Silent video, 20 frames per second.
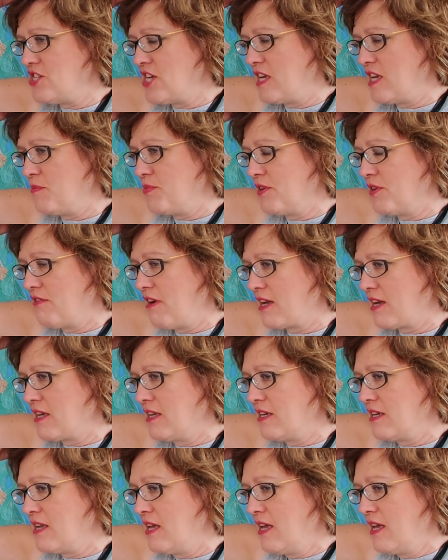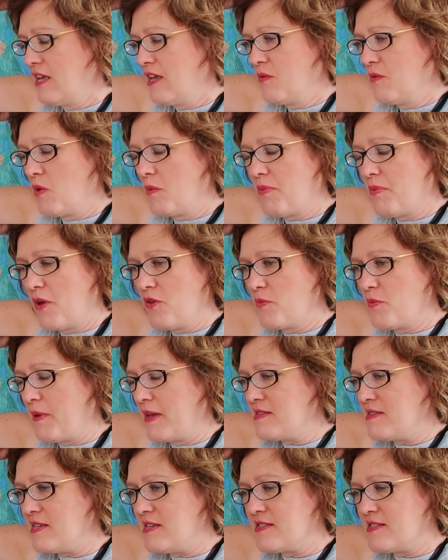Jenny Burak, and we both
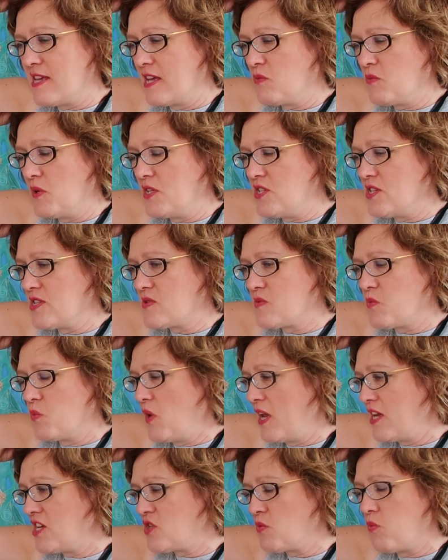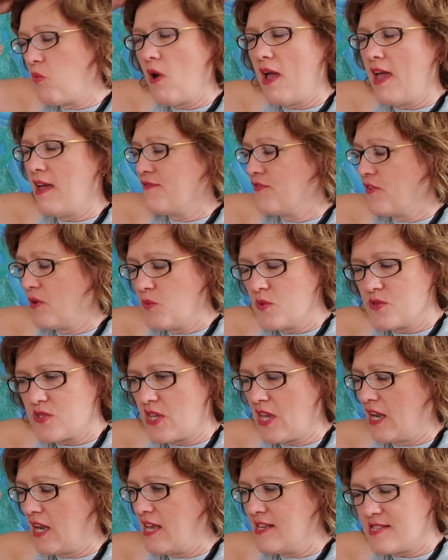basically said we just wish whatever is
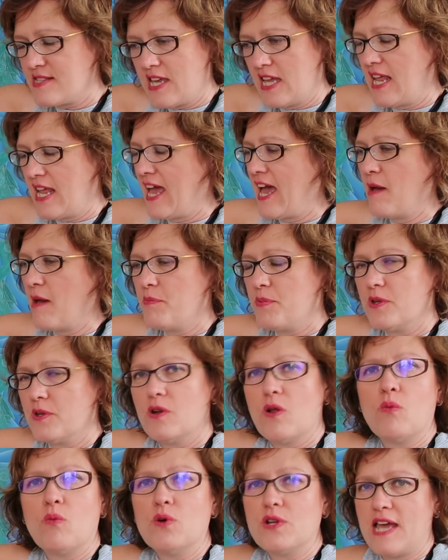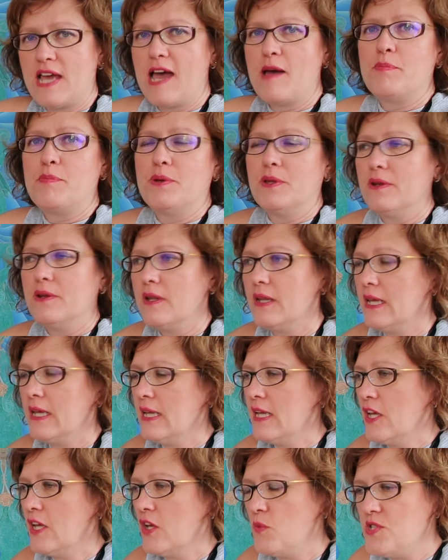going to happen would happen,
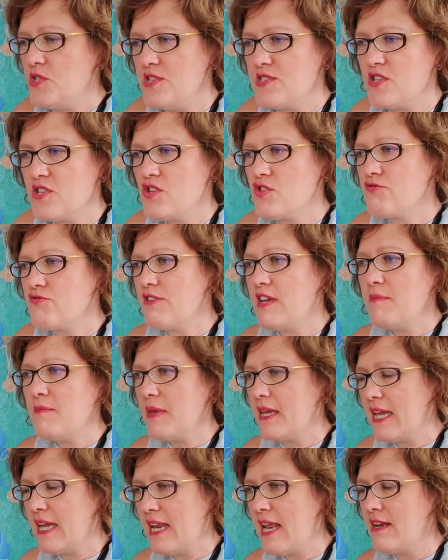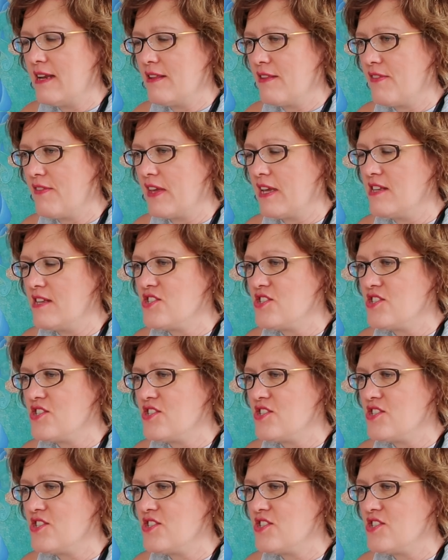which isn't dreaming in anything.